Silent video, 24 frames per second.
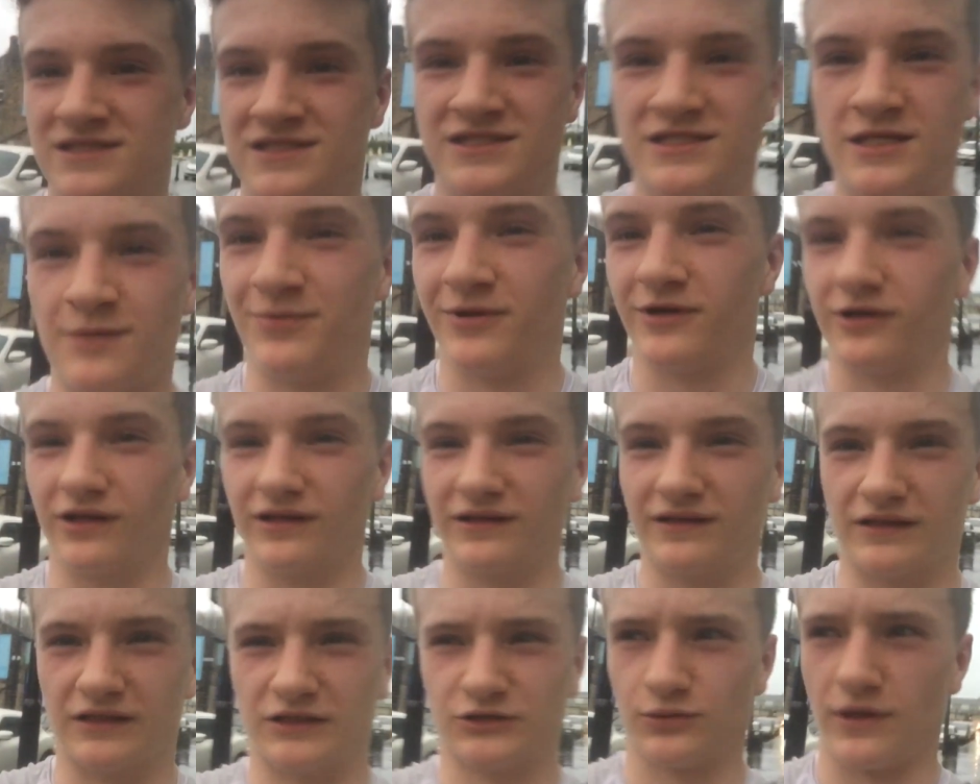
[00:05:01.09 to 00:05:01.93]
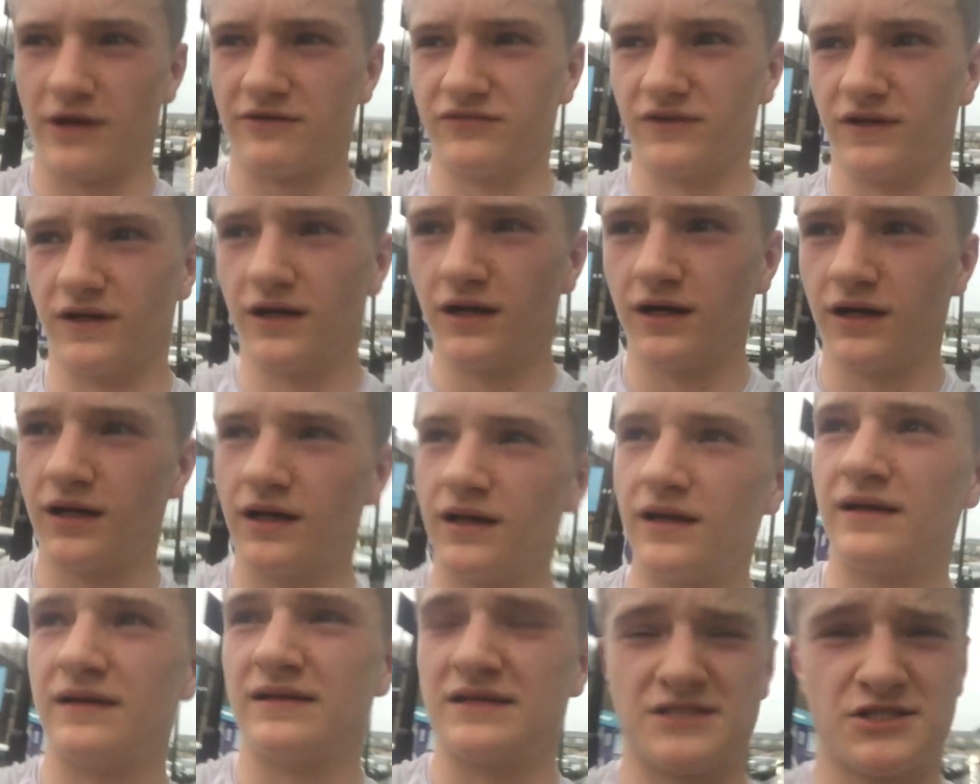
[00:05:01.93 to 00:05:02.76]
Typical English weather.
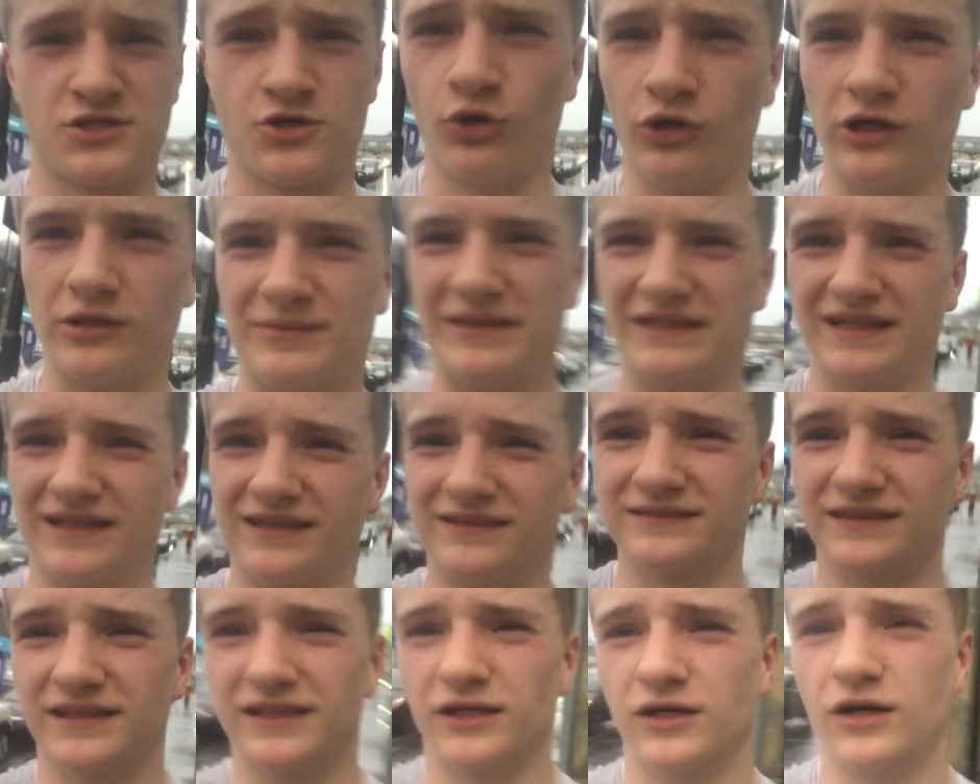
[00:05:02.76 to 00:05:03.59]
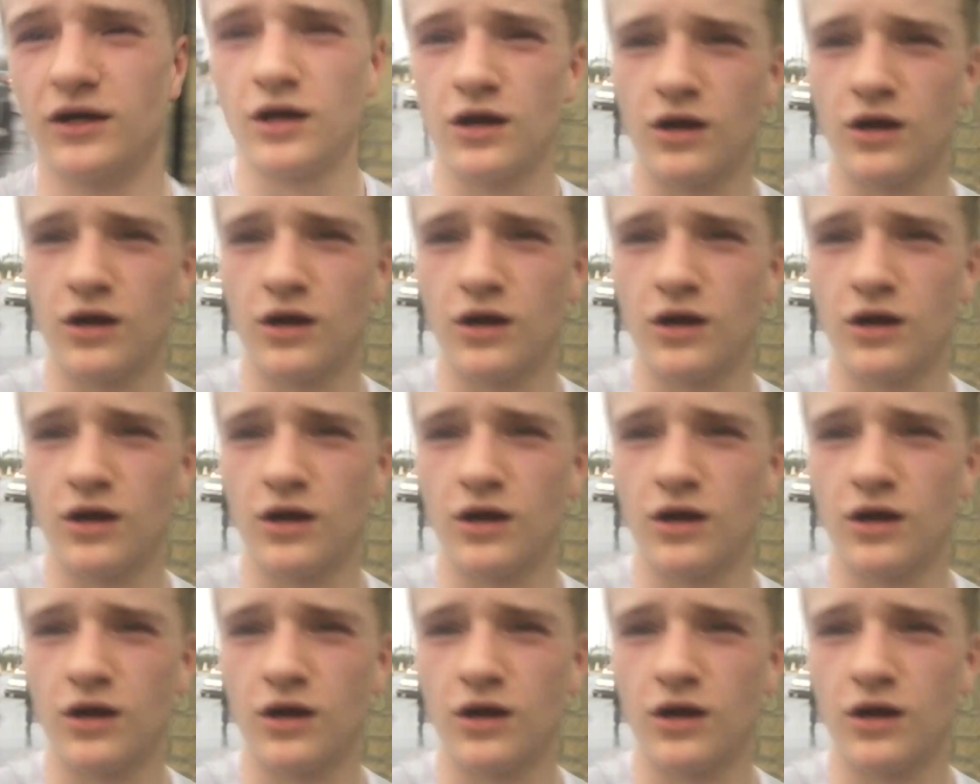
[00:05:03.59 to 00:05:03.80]
It's cooling me down now.